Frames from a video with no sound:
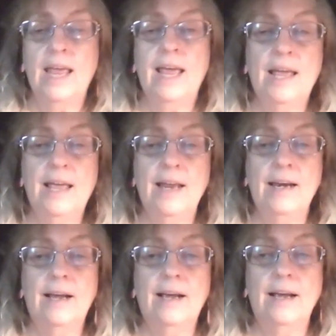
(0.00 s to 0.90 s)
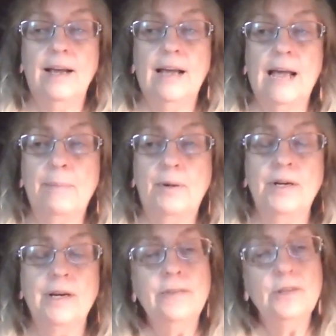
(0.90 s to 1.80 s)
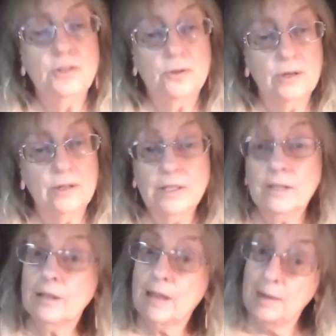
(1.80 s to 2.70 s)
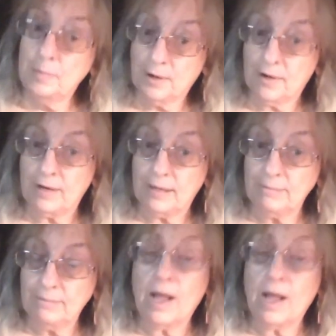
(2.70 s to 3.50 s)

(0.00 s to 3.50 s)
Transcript: And I put it on the door to the library.